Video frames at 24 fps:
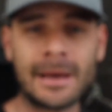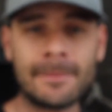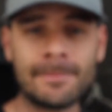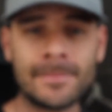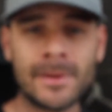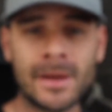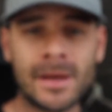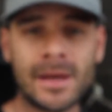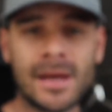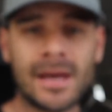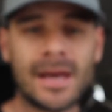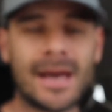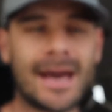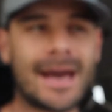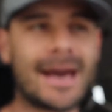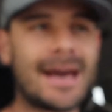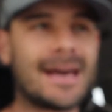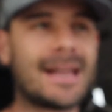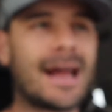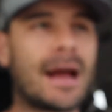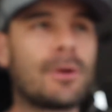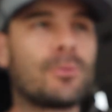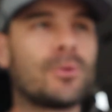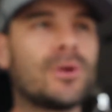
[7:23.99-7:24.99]

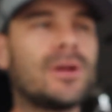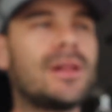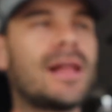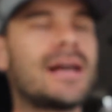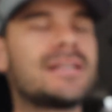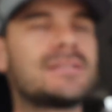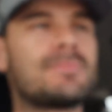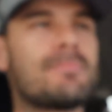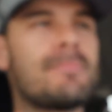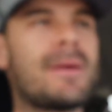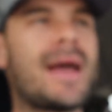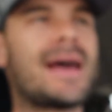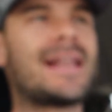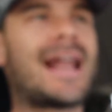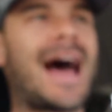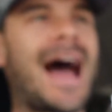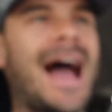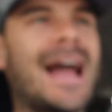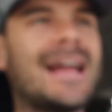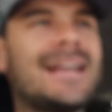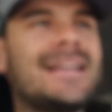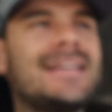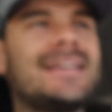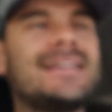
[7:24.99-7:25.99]
And I realized, man,
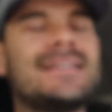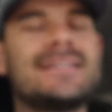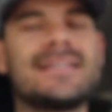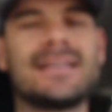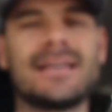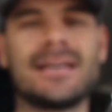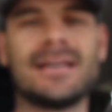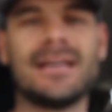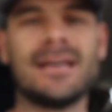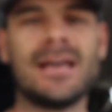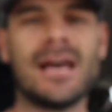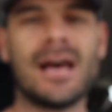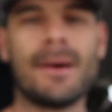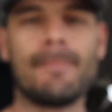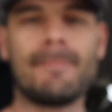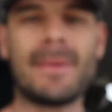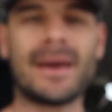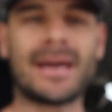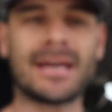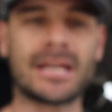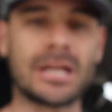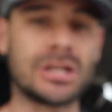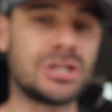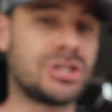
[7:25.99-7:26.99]
I need to
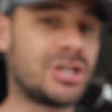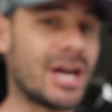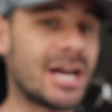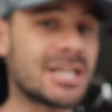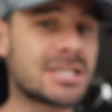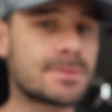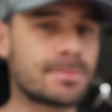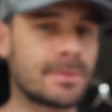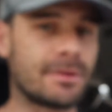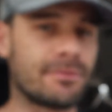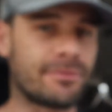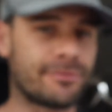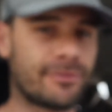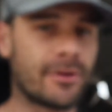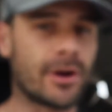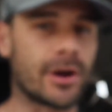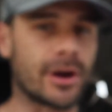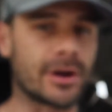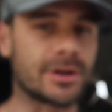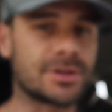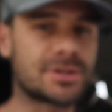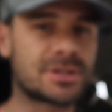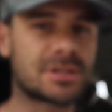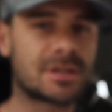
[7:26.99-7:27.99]
make an adjustment
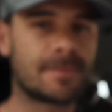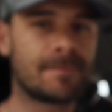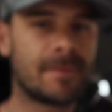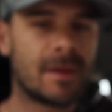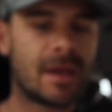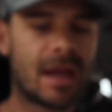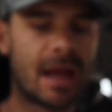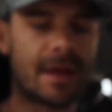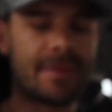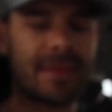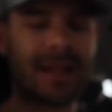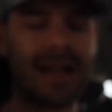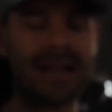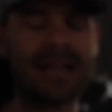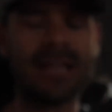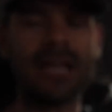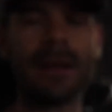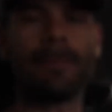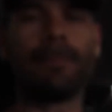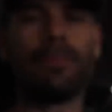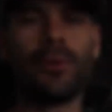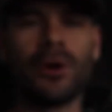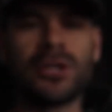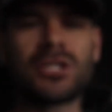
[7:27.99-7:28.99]
first, and then I need
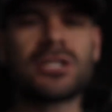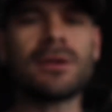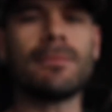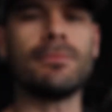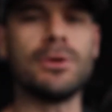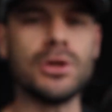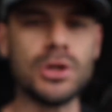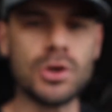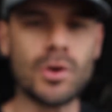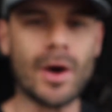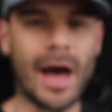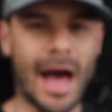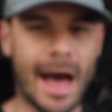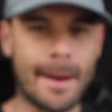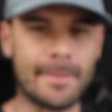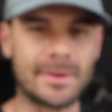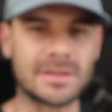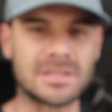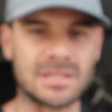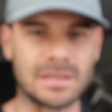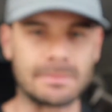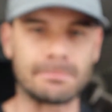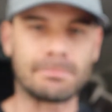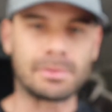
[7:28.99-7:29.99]
to put some new
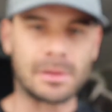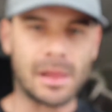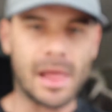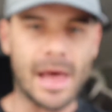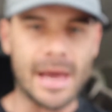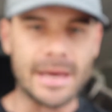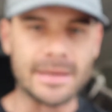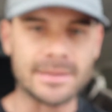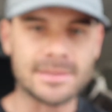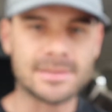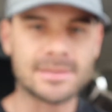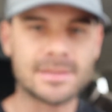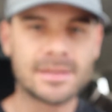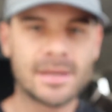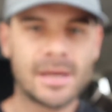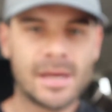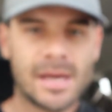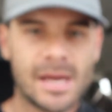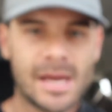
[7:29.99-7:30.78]
habits in place.